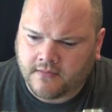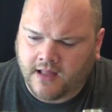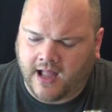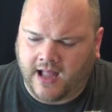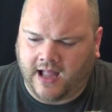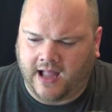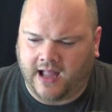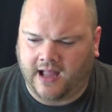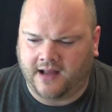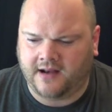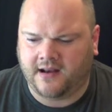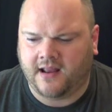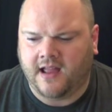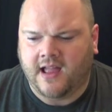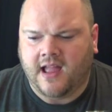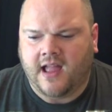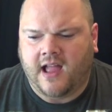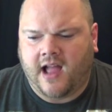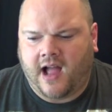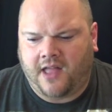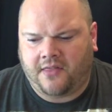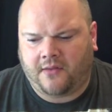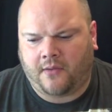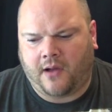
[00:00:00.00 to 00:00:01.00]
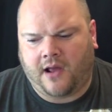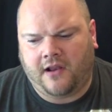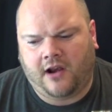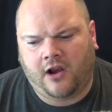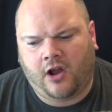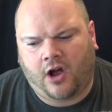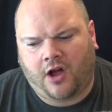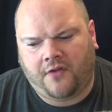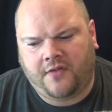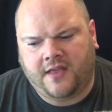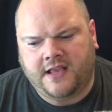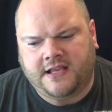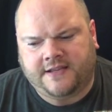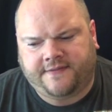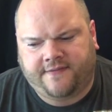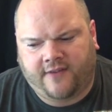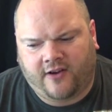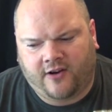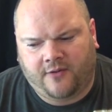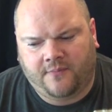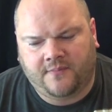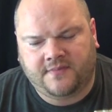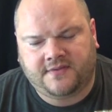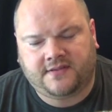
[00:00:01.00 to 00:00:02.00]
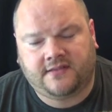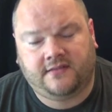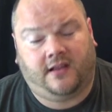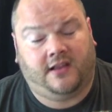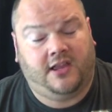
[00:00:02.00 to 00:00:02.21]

Uh, and, and and a lot of these films,